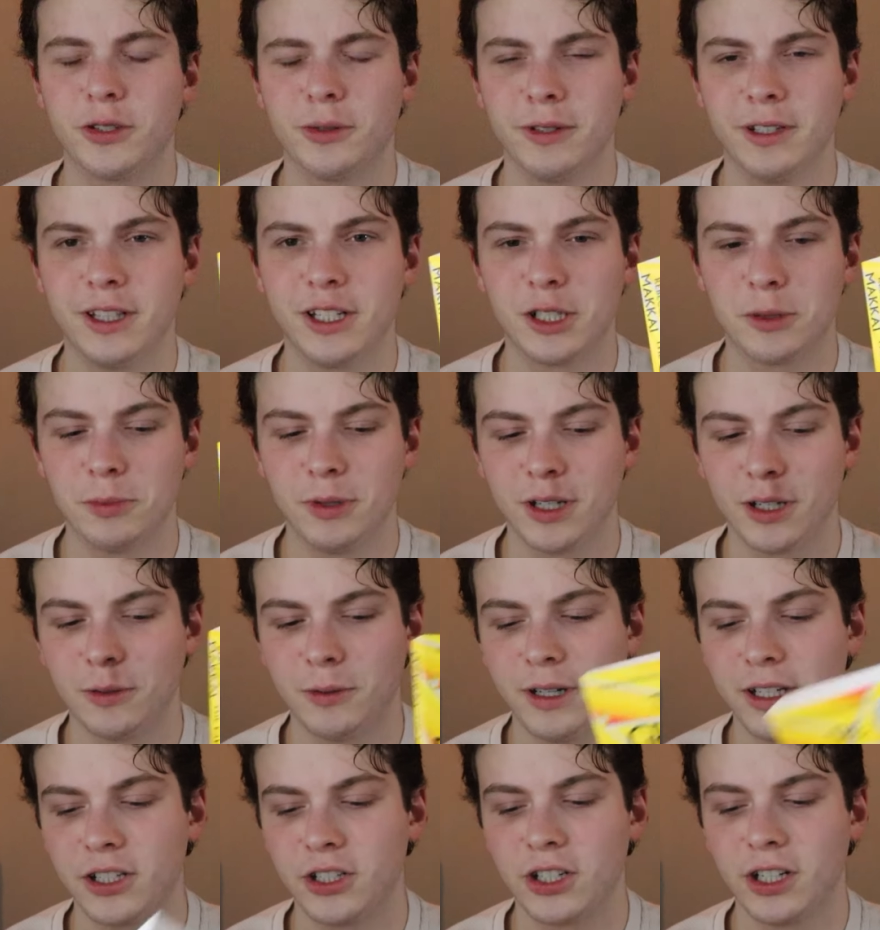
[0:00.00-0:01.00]
to read this book,
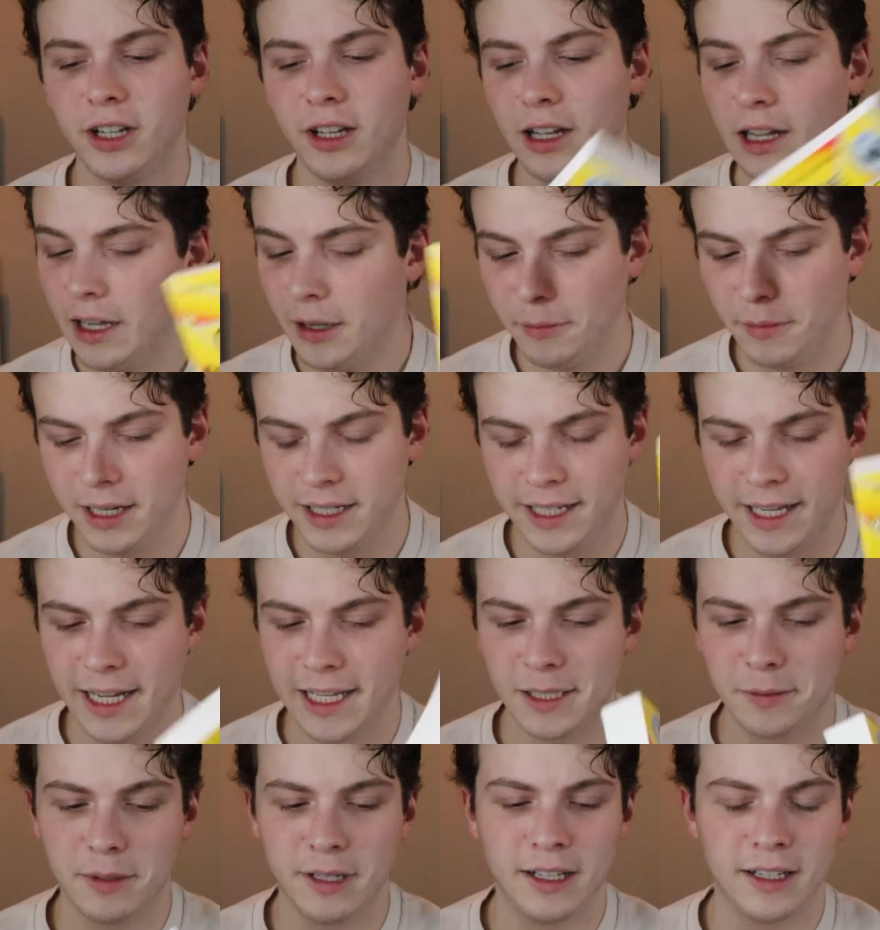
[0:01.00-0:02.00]
which my
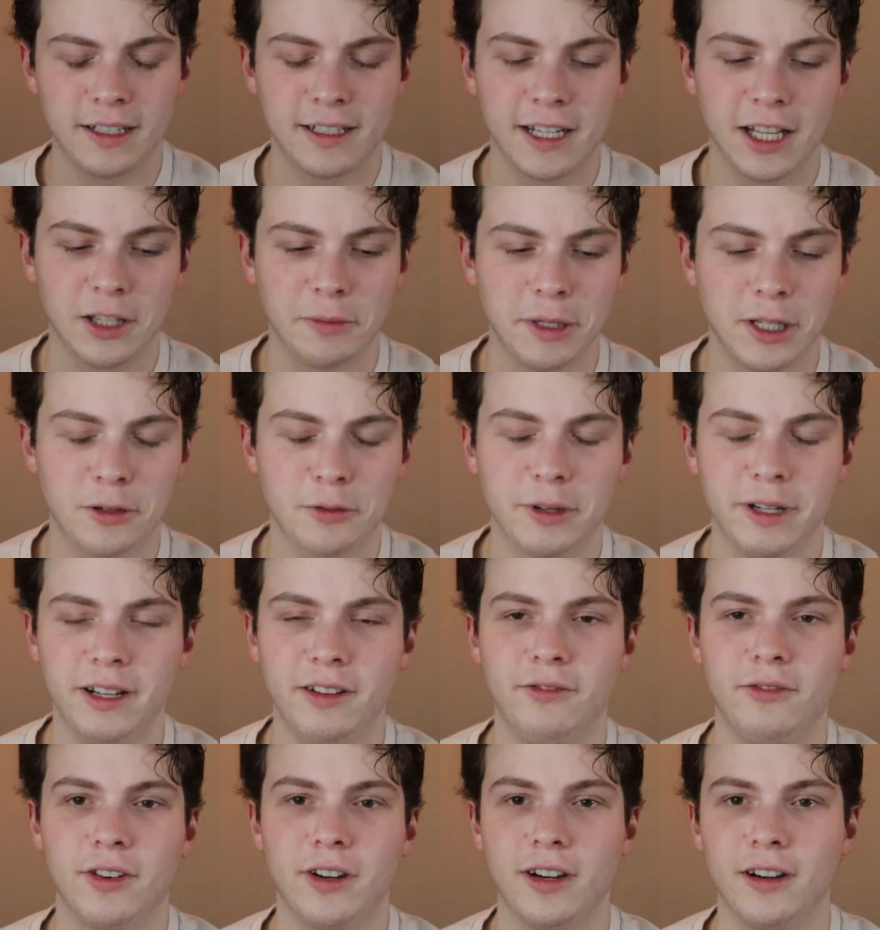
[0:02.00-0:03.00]
dad's been telling me to
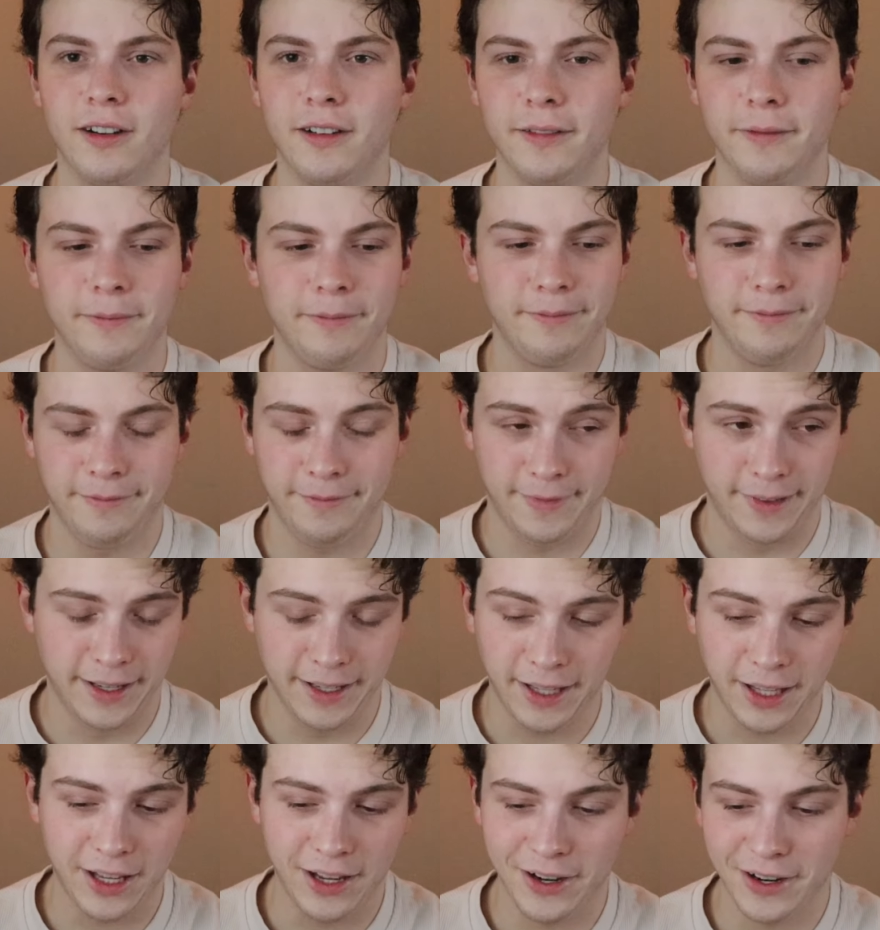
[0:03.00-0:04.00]
read for a
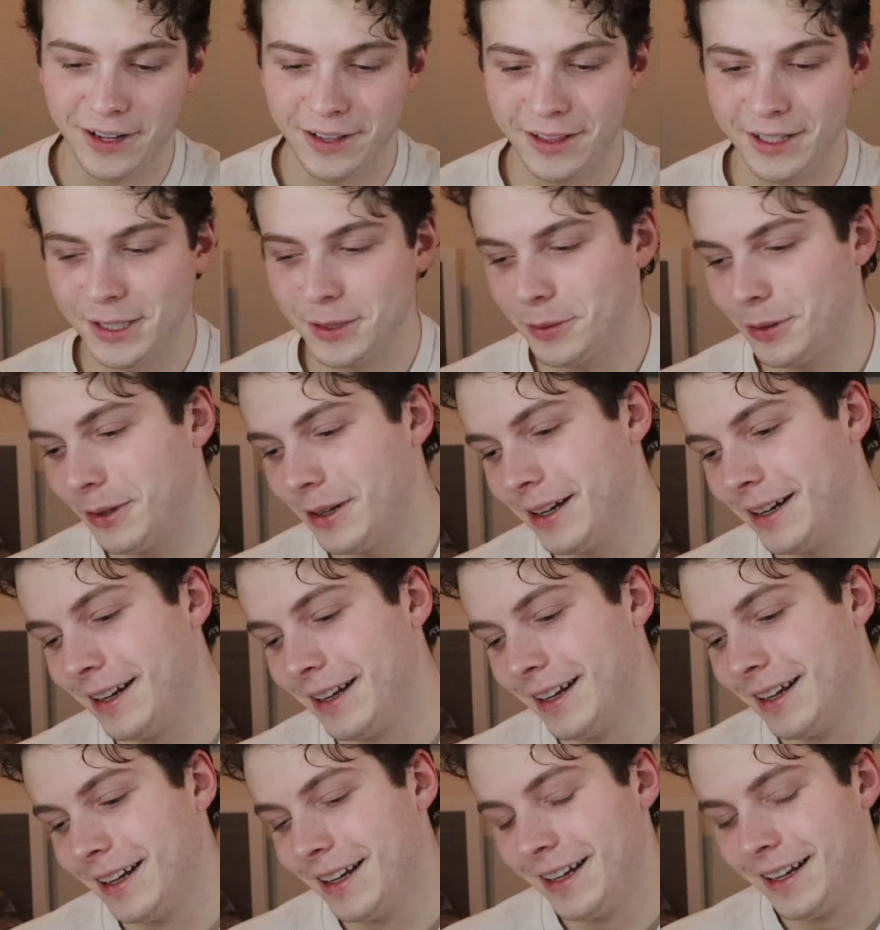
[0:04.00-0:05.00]
year at this point,
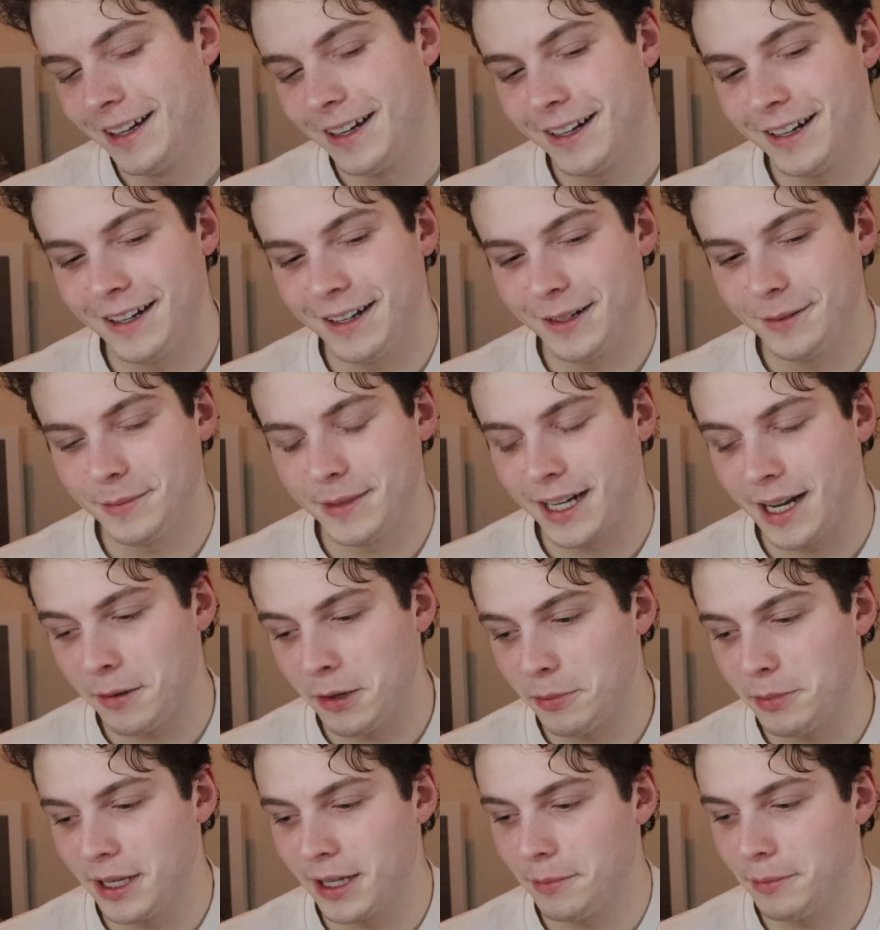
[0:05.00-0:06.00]
and I'm
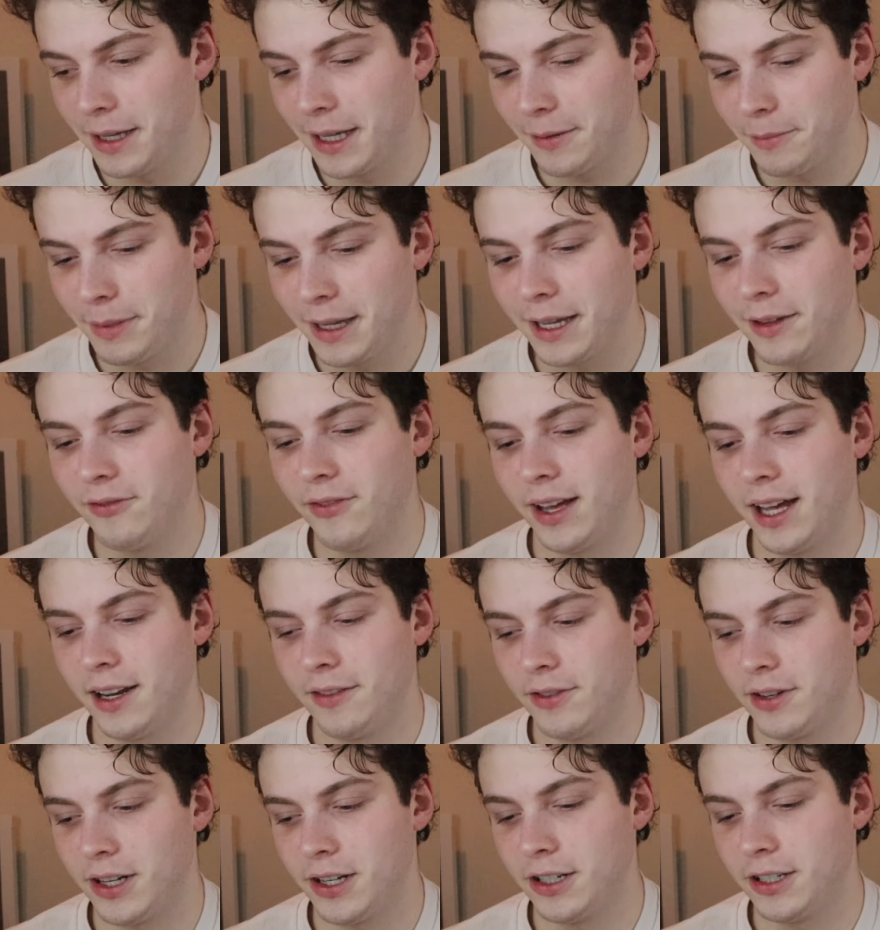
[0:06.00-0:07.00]
a big fan
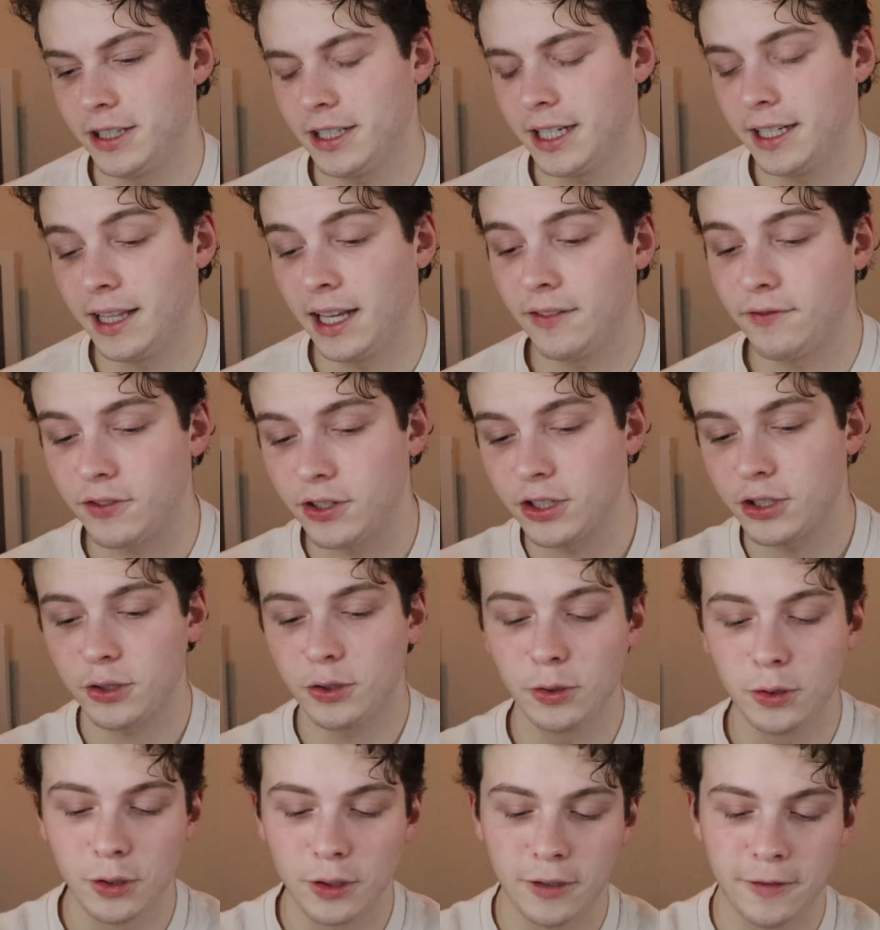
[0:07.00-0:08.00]
of hers. And then for
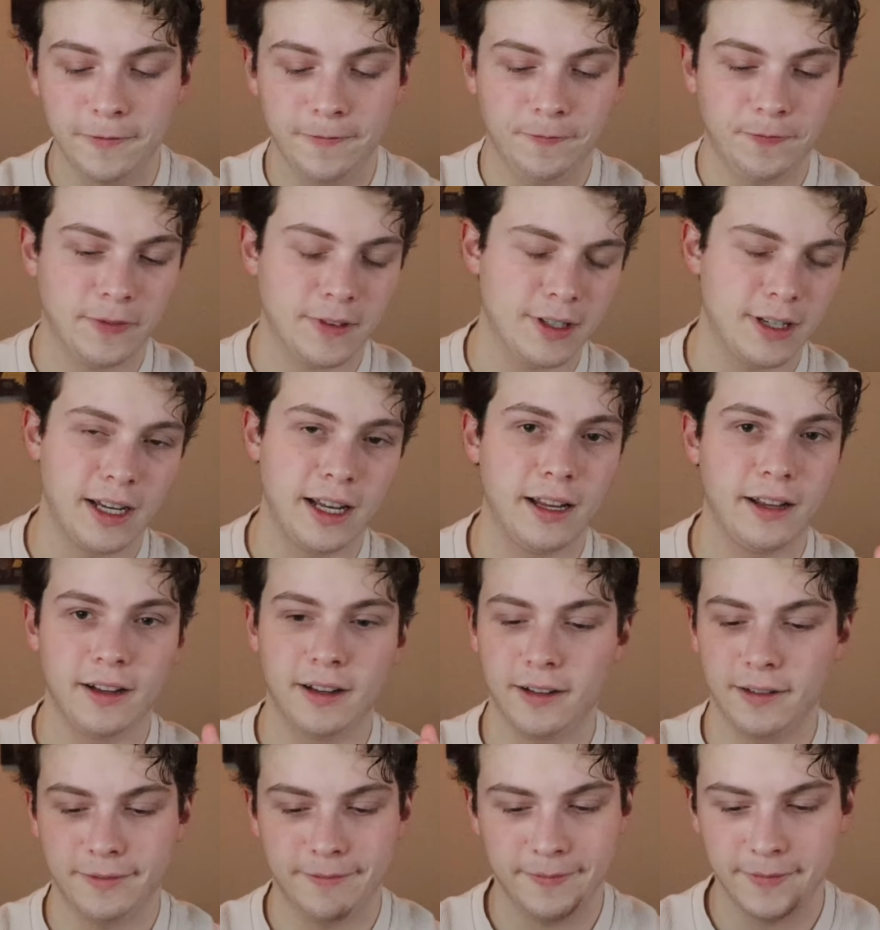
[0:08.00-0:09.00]
school,
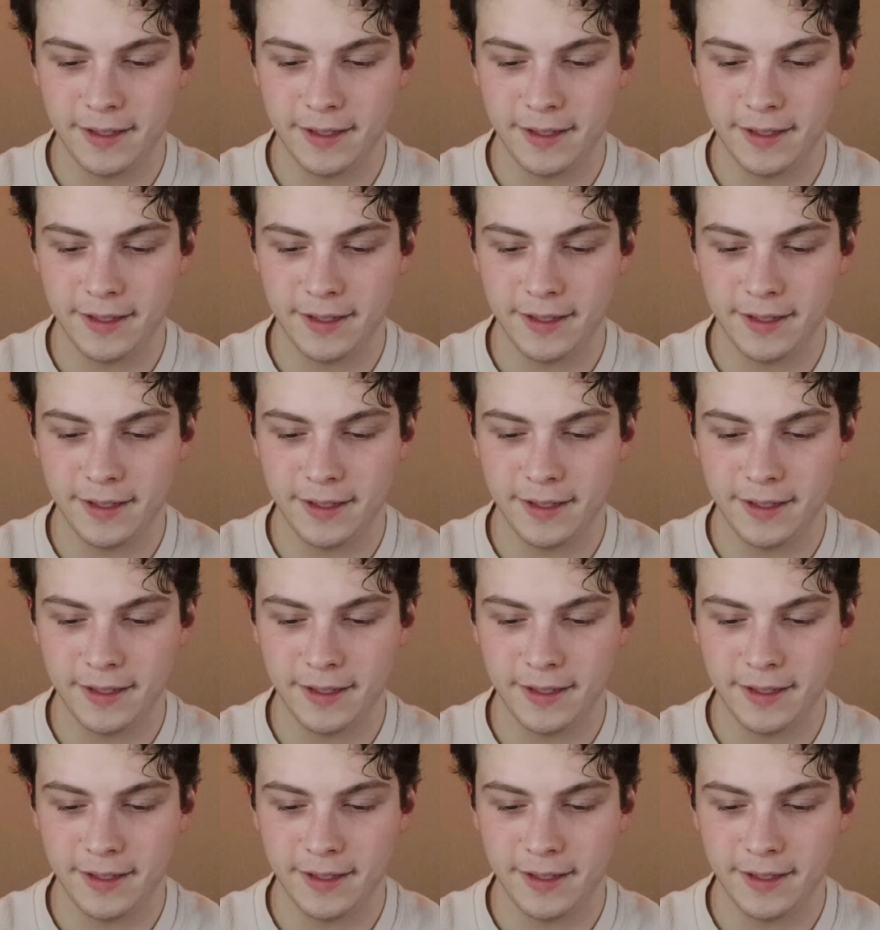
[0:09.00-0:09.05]
okay,